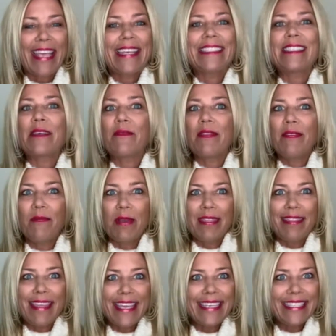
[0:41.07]
So with
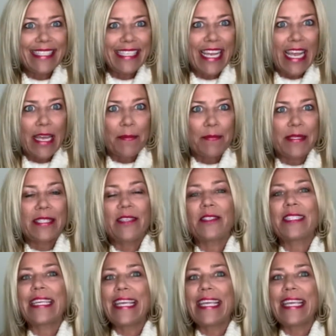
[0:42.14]
these tips, there's